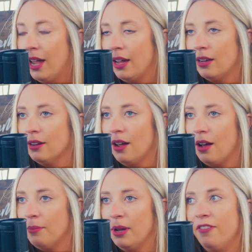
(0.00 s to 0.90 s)
And
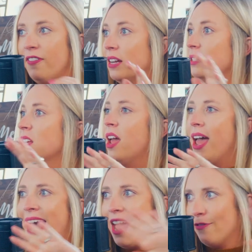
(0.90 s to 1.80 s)
it affects
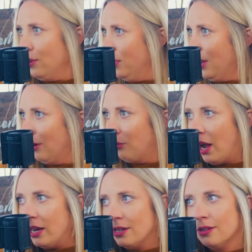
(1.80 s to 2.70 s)
everything, right?